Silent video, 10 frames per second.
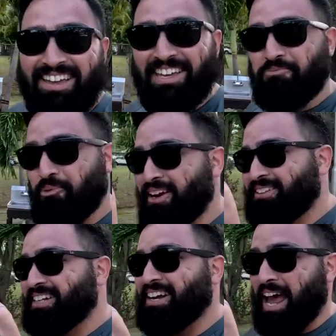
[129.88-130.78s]
Gets
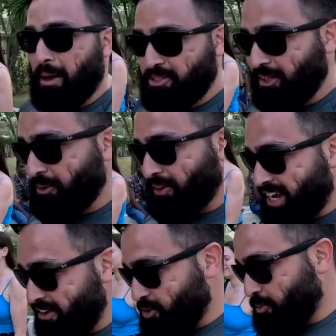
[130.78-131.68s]
braids done
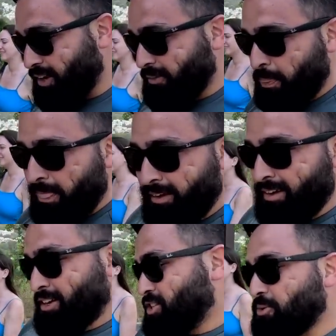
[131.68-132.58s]
absolutely everywhere.
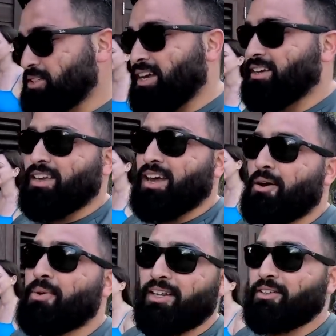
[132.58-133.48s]
She was like, yeah,
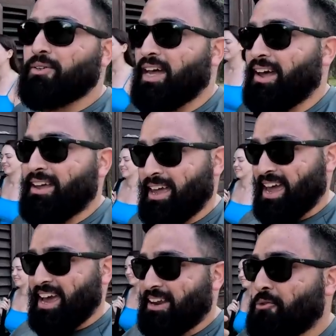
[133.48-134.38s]
I want to do that.
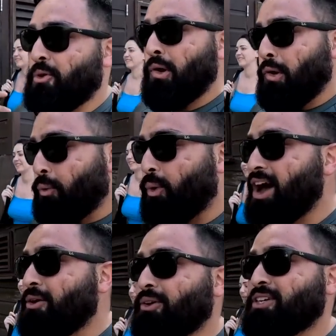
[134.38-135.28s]
And
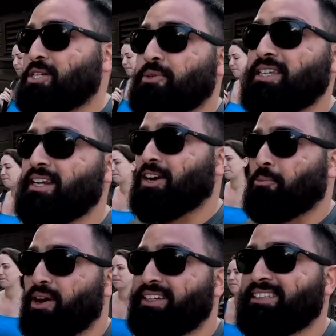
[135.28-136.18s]
while she was getting her
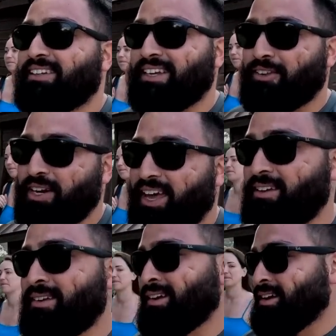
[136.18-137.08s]
braids done the other
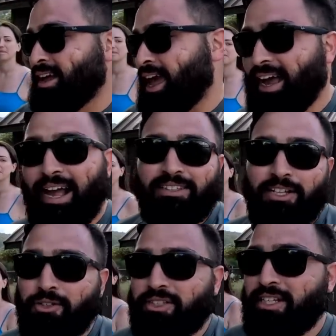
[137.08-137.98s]
day, I got
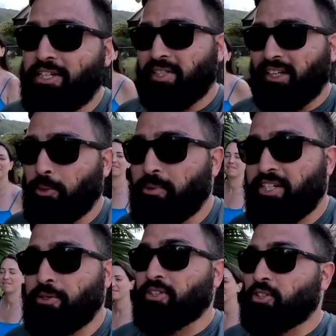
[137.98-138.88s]
to know Tanisha a little
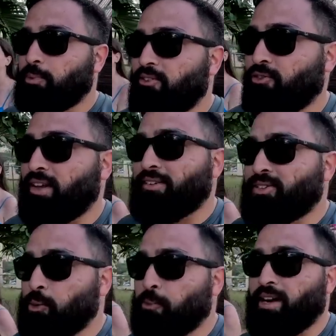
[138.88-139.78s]
bit. She was super friendly,
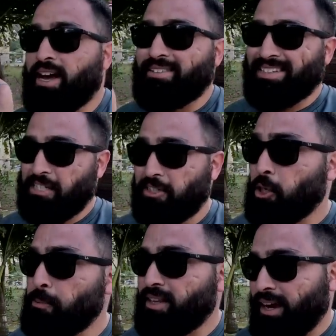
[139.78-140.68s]
super nice, and she
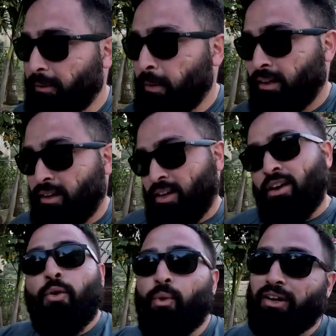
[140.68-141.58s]
told me that,
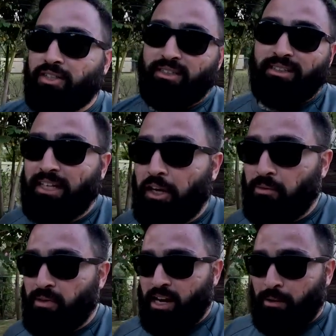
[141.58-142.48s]
well, she's a
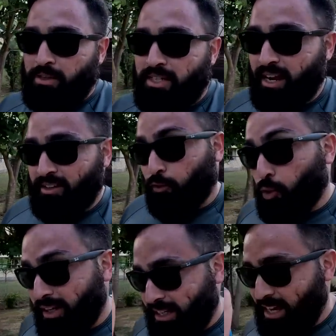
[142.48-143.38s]
single mom. She has
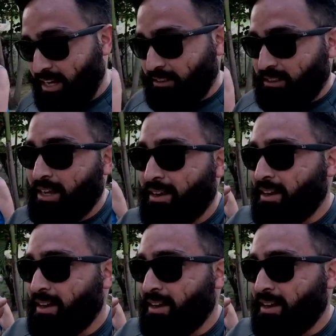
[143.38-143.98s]
three kids,